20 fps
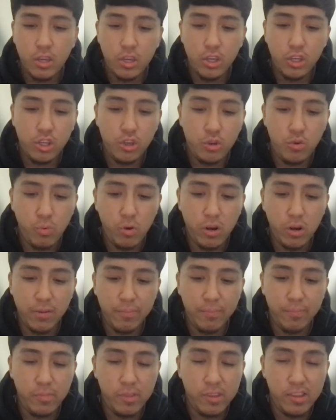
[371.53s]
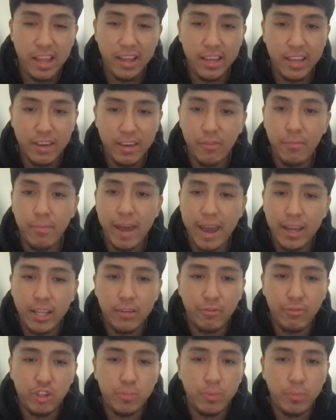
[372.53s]
You want to like give them active
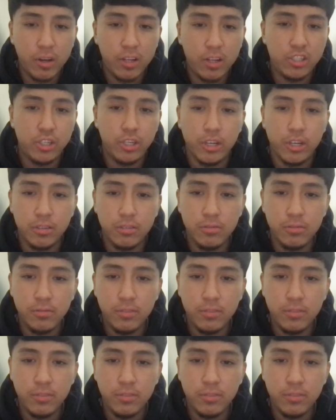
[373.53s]
response, to